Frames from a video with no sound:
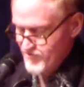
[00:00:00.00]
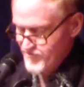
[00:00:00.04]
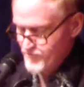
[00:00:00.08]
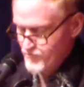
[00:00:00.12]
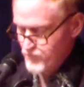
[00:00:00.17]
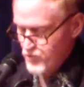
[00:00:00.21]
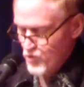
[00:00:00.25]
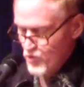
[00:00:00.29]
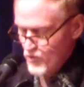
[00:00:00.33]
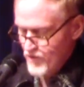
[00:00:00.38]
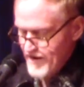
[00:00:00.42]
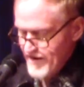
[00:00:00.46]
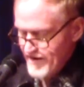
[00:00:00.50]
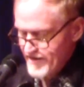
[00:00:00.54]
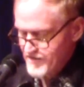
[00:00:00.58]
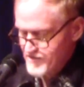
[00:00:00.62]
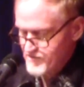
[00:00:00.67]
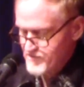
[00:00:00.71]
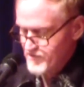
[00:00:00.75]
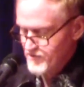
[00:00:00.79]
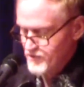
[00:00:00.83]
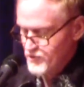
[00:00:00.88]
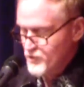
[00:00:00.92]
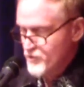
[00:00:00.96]
of
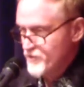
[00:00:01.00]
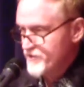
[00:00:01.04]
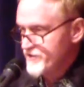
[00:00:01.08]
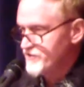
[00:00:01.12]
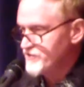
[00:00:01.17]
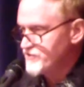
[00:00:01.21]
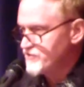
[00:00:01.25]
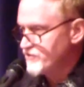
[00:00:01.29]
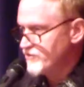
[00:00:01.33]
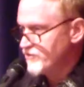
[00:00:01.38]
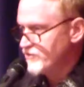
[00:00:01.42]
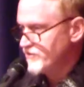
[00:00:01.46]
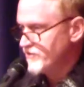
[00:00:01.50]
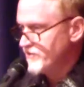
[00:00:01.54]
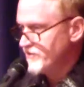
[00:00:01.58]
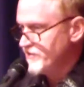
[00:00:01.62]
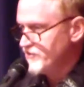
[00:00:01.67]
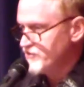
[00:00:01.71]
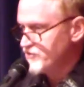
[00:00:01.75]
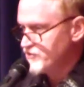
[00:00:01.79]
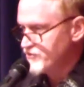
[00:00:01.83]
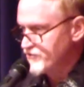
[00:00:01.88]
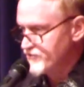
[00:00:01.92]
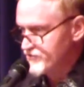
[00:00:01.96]
borax and creosote
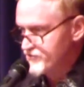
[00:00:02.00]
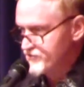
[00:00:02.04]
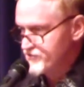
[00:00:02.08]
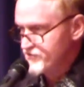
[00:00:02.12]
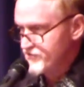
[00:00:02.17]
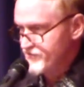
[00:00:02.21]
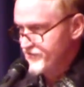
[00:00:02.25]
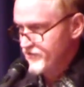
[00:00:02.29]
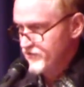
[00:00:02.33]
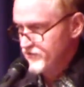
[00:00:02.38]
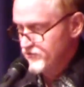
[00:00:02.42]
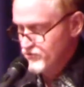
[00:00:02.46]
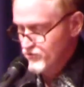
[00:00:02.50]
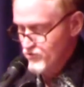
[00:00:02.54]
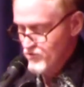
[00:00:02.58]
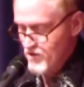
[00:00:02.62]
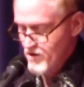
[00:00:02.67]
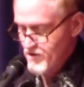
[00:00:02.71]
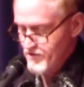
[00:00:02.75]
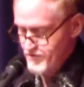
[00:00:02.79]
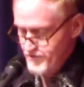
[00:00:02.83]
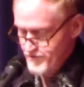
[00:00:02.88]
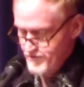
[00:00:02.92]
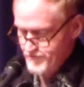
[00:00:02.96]
in search of El
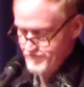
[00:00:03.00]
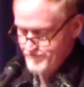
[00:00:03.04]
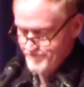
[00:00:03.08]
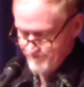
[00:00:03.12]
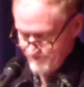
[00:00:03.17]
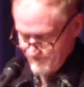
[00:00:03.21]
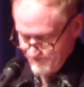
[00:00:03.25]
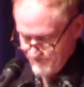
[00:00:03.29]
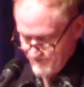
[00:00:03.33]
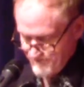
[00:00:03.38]
Dorado?